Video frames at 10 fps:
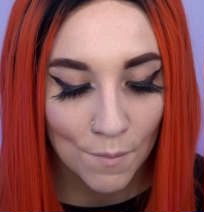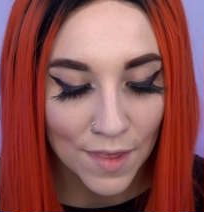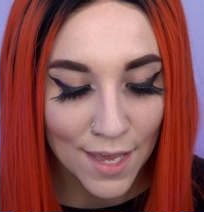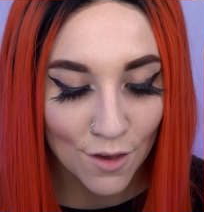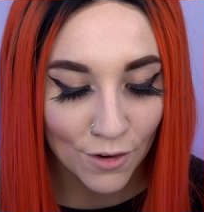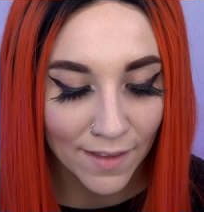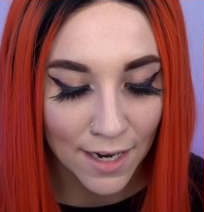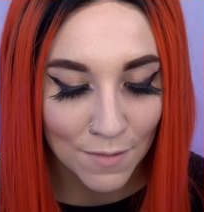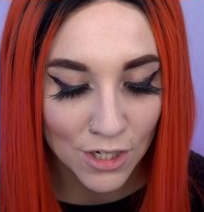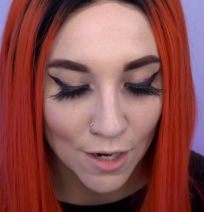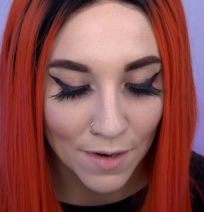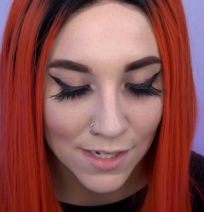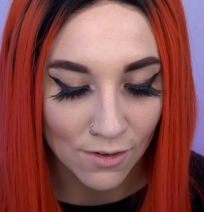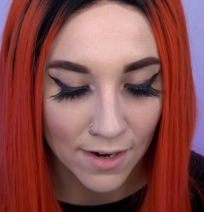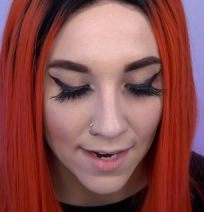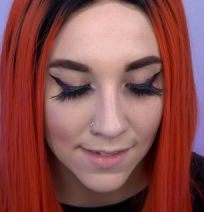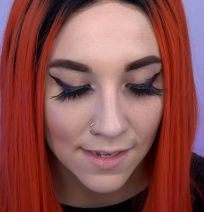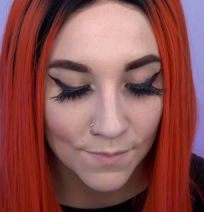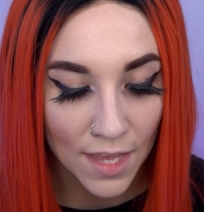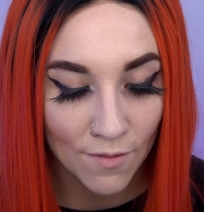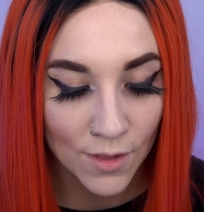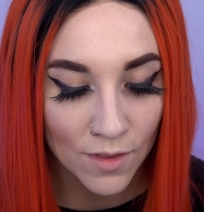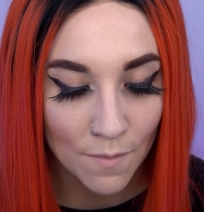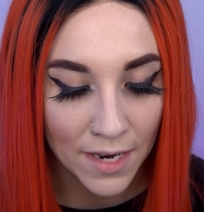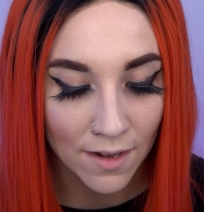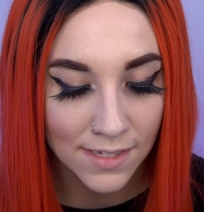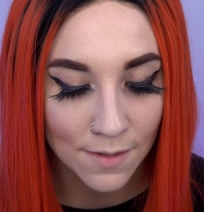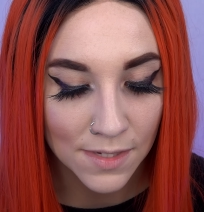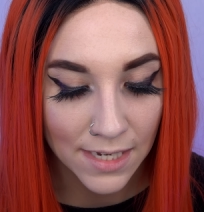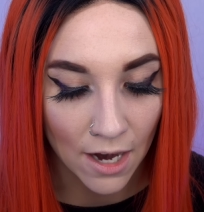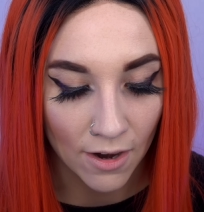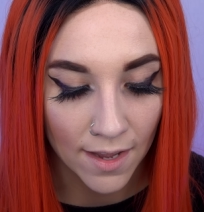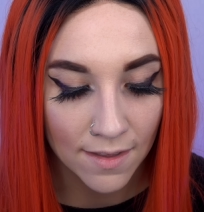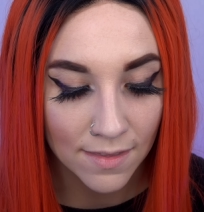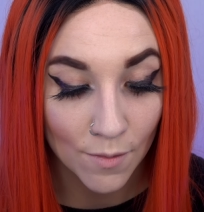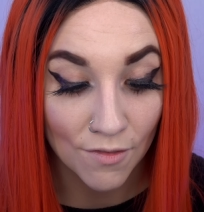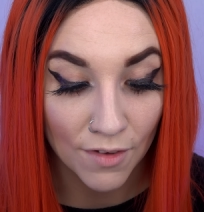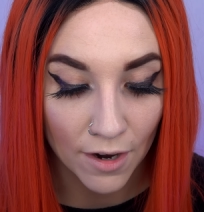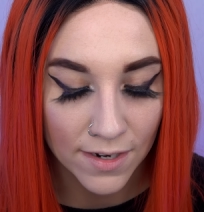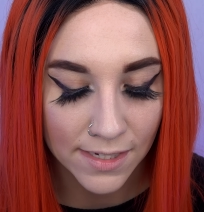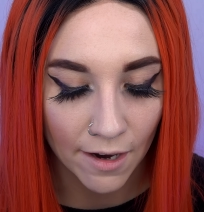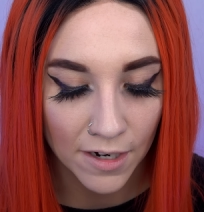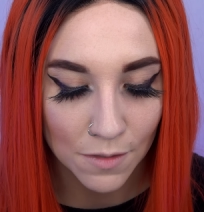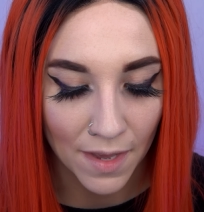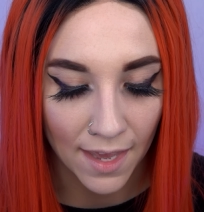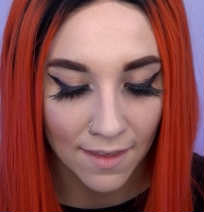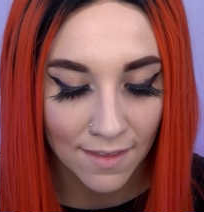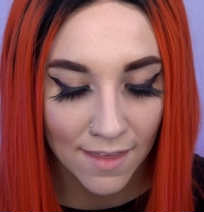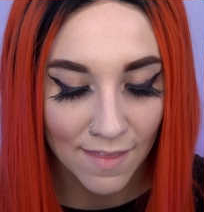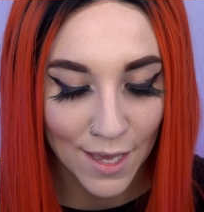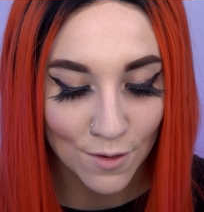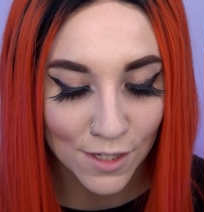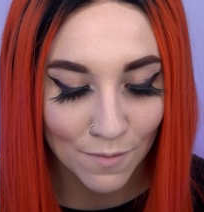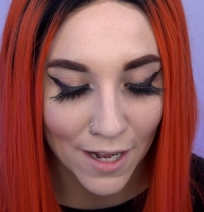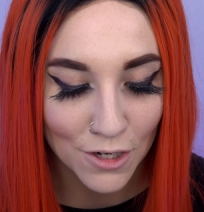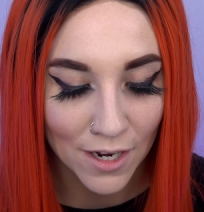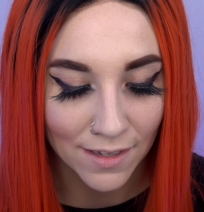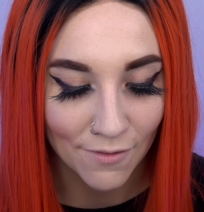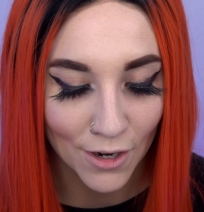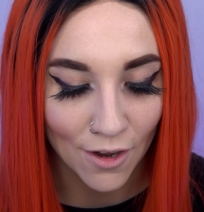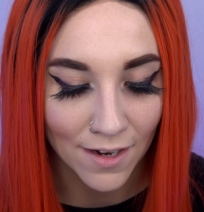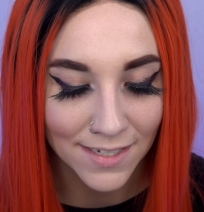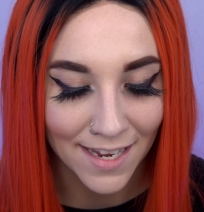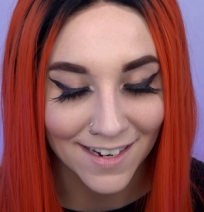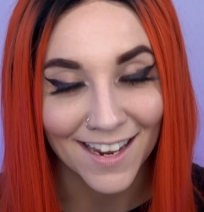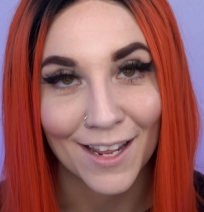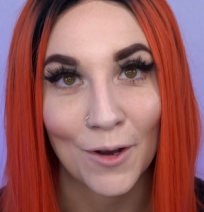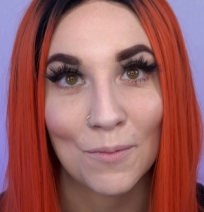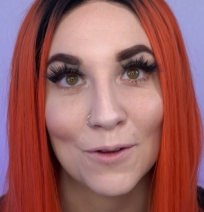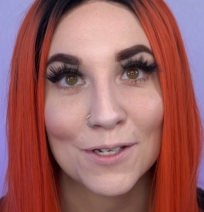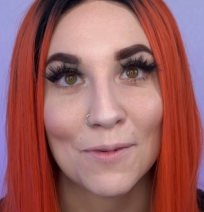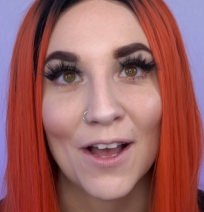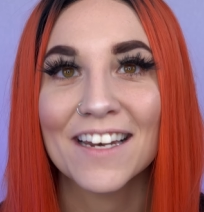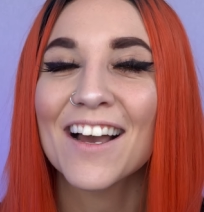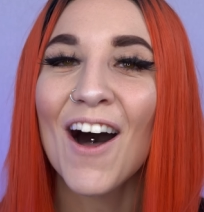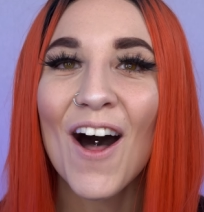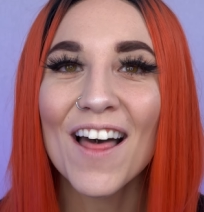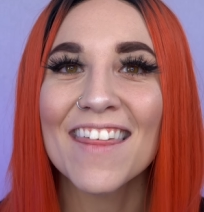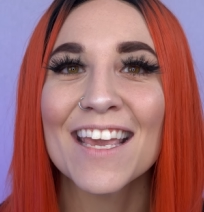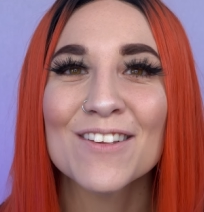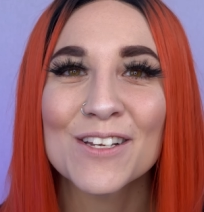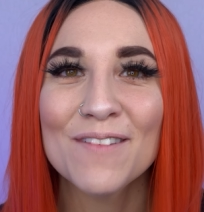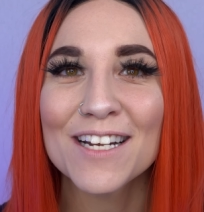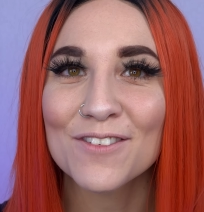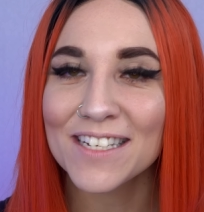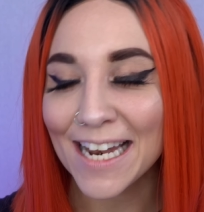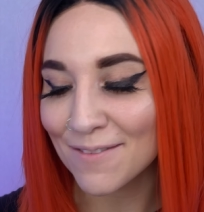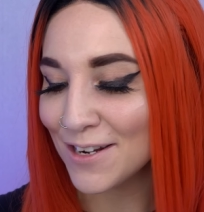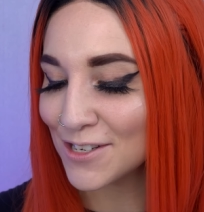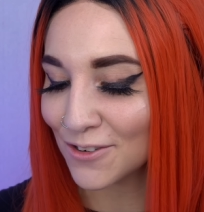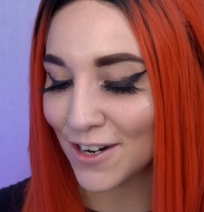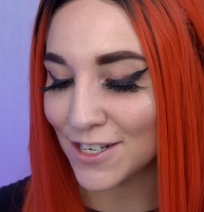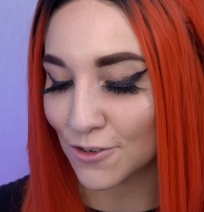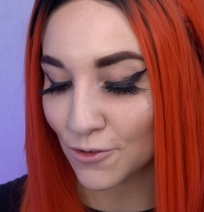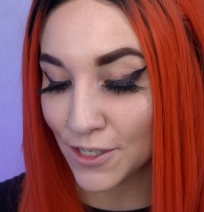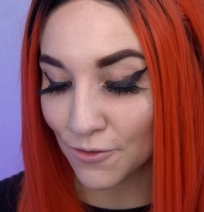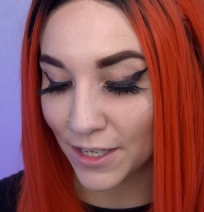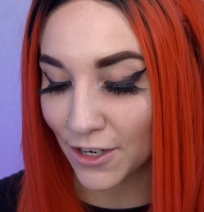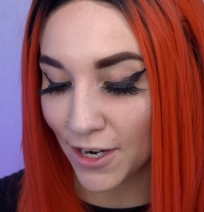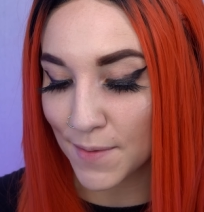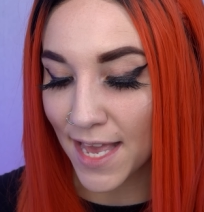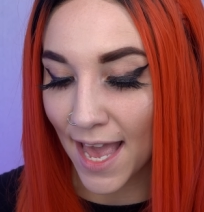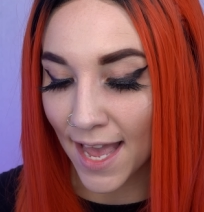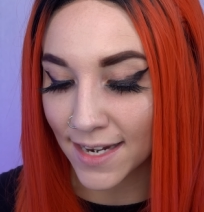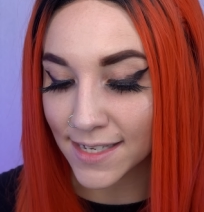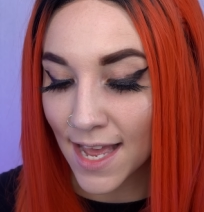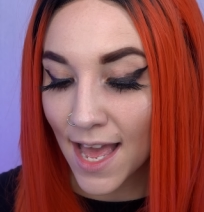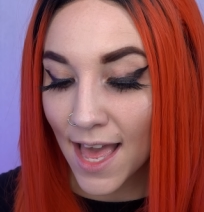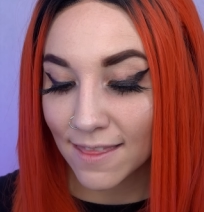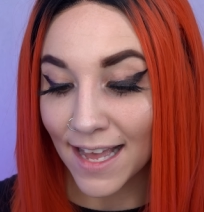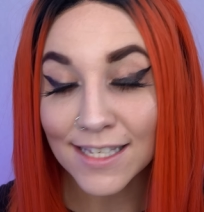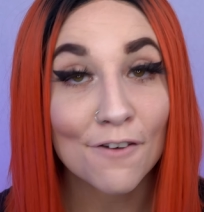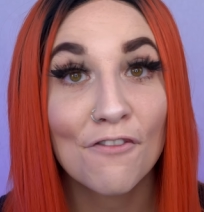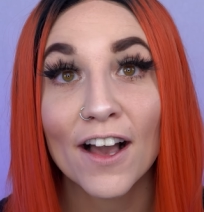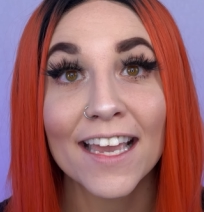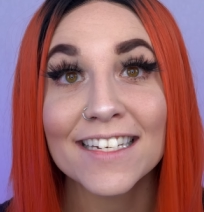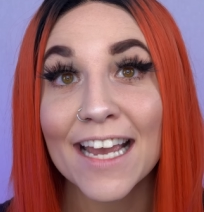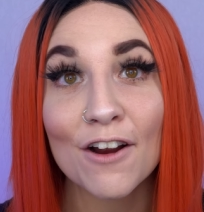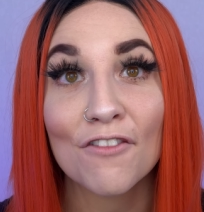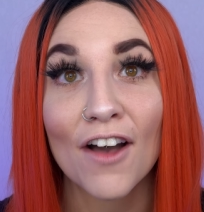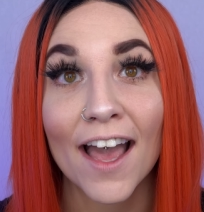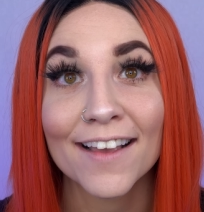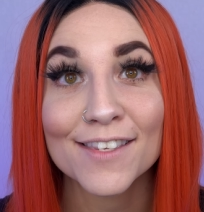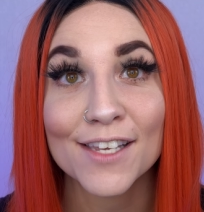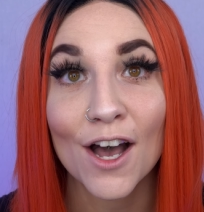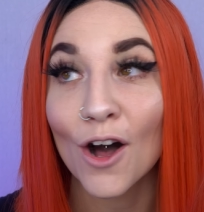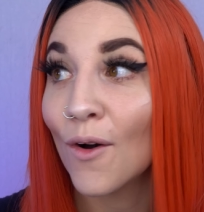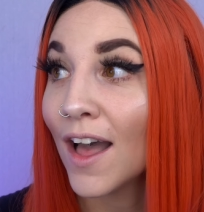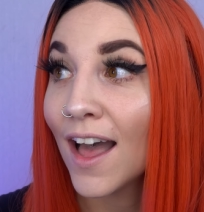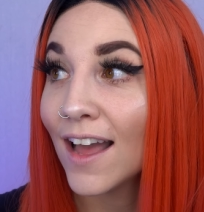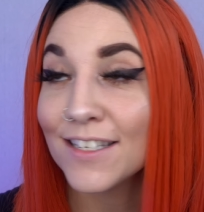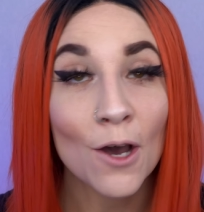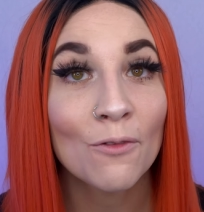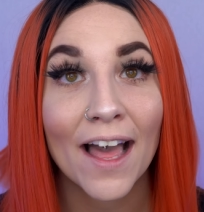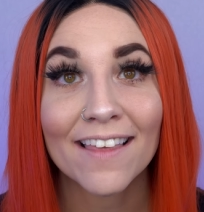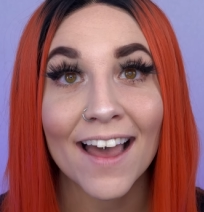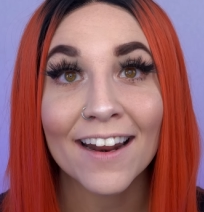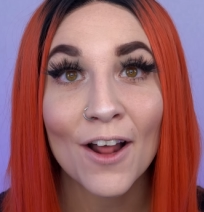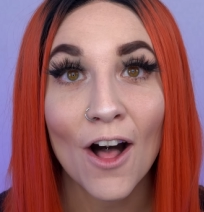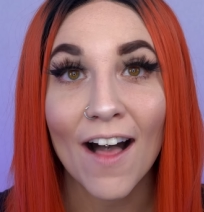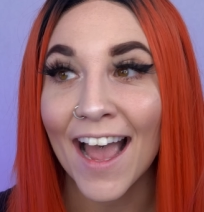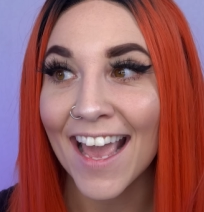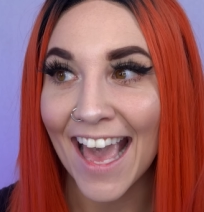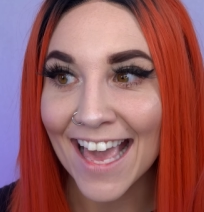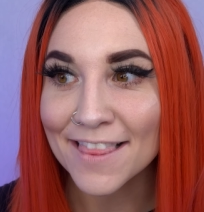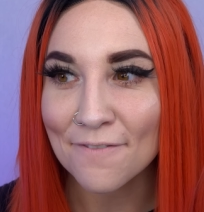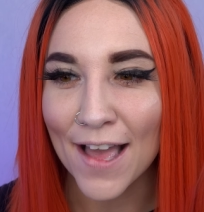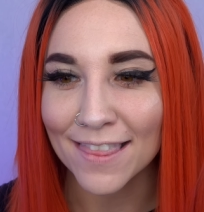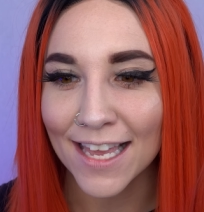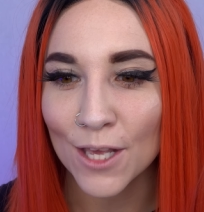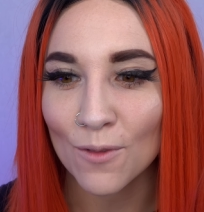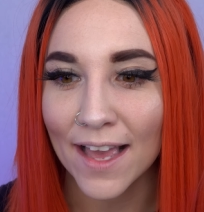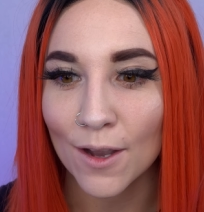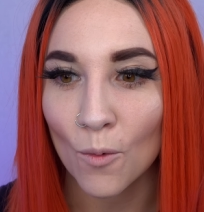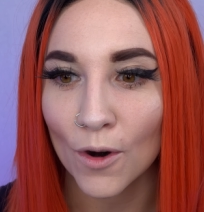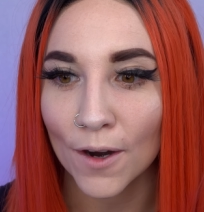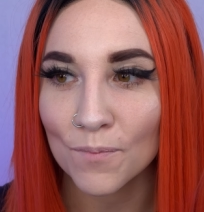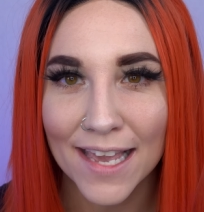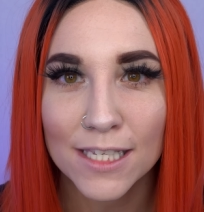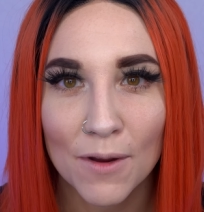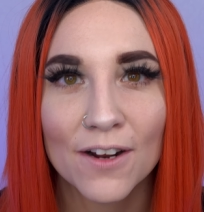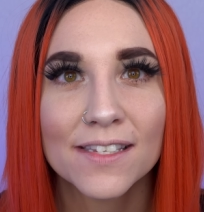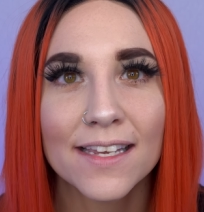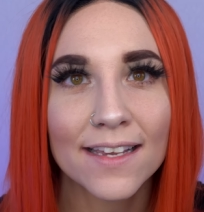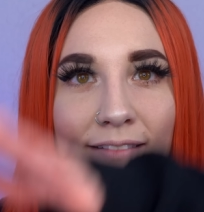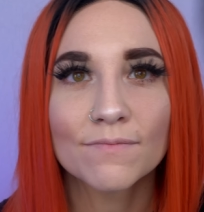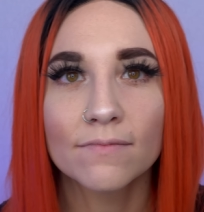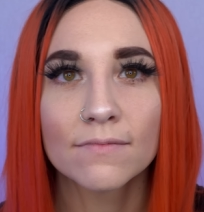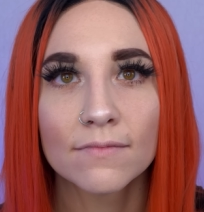But thank you for letting me share my stories. Even though they may not seem scary, they were very scary to me. Thank you so much. I love your content and I hope you respond. Oh, thank you so much for sending me your stories. Your stories are really creepy and that's fucking terrifying. So don't like that at all. I hate the fact that you like were experiencing